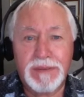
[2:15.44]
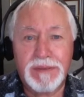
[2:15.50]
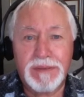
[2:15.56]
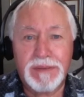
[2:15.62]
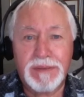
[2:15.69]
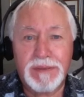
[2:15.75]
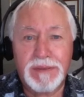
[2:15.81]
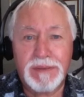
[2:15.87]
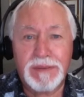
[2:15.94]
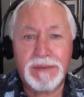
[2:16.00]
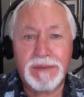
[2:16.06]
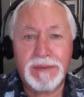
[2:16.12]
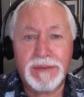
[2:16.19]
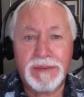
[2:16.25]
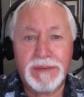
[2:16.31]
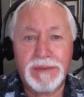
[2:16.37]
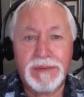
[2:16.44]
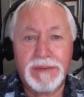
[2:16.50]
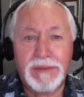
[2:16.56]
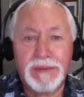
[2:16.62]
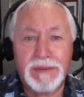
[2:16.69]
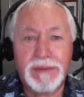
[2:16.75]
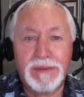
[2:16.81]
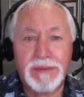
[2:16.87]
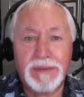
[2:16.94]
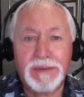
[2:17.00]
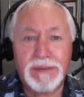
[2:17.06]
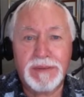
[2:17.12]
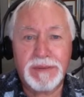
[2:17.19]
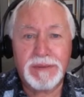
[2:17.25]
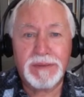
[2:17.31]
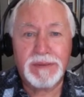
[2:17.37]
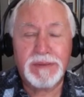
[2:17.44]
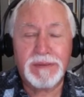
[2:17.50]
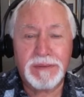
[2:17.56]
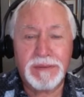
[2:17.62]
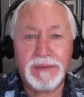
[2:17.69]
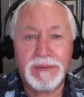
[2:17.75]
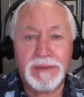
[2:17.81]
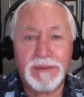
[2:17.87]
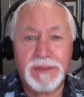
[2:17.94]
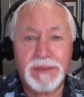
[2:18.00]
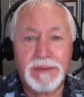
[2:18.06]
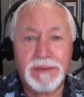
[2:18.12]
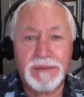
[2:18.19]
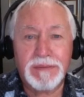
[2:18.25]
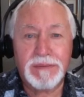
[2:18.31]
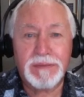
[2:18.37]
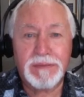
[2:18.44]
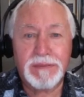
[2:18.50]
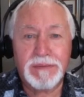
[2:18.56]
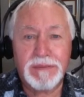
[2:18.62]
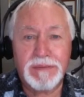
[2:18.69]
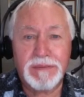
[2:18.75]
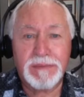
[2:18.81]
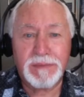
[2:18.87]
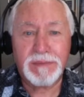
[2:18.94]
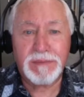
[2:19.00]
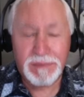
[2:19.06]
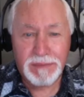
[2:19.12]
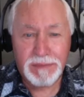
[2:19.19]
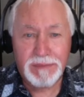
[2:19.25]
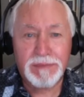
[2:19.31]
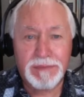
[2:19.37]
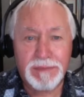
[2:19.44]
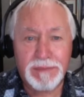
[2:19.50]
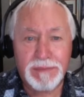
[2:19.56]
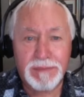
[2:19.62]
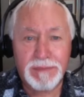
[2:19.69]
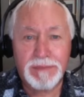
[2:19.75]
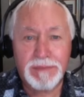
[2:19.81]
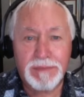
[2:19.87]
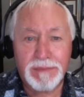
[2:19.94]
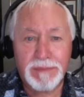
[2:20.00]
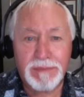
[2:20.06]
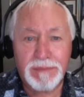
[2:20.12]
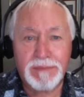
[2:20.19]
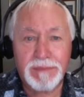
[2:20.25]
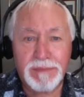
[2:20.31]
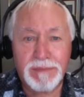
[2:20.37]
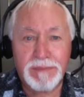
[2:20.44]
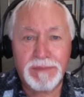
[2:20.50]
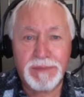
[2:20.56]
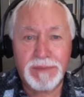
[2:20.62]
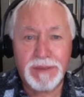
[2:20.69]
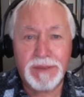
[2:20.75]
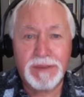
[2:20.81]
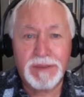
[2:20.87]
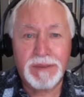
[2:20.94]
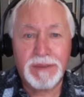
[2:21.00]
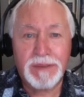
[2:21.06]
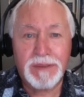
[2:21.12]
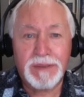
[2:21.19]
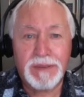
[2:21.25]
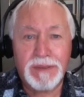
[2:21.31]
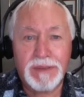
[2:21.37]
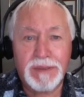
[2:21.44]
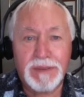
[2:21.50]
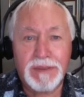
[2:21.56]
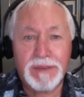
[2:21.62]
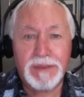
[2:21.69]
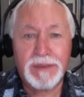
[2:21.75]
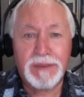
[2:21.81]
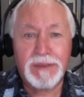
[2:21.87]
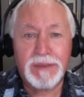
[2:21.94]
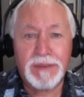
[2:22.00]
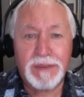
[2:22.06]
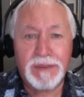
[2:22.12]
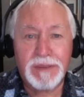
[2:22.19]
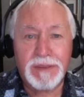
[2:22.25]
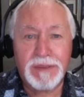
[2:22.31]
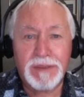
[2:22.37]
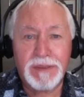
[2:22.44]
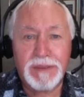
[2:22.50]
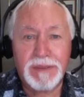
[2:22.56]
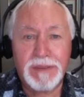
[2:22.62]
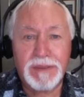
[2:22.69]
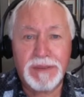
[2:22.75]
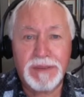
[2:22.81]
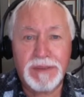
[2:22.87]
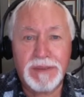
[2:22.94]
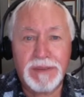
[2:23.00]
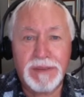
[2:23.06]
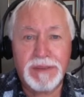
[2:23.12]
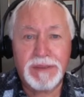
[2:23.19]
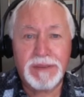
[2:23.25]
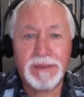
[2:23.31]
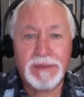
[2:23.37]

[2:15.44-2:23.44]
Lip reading: This person isn't speaking.